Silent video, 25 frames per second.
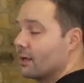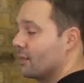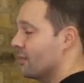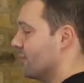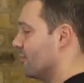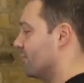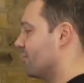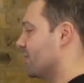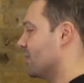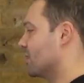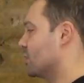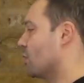
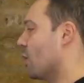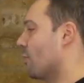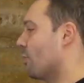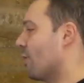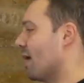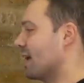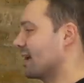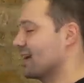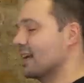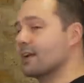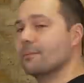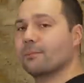The, the top
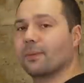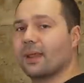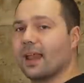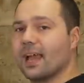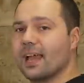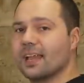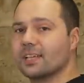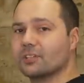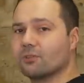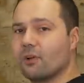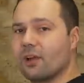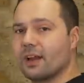ranking
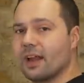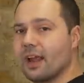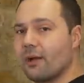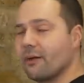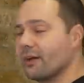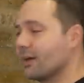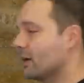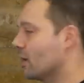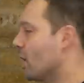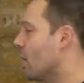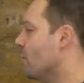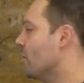players right now
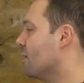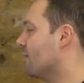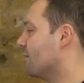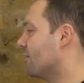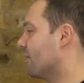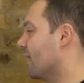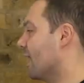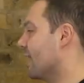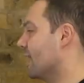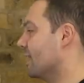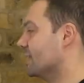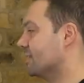in global
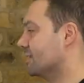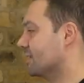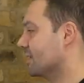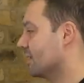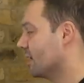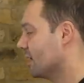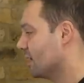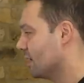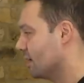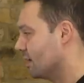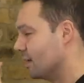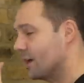affairs
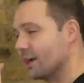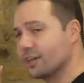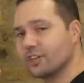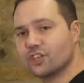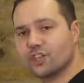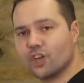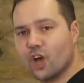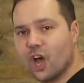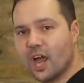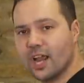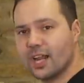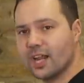uh,
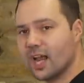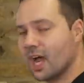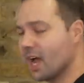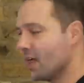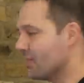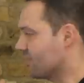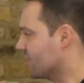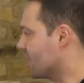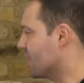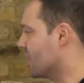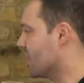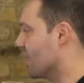China,
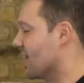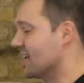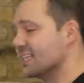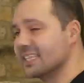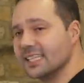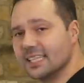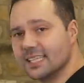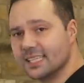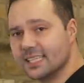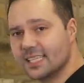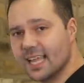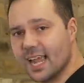the
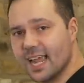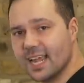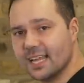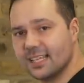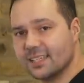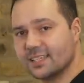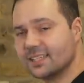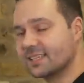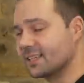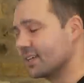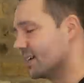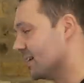United
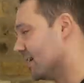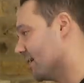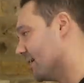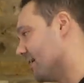States.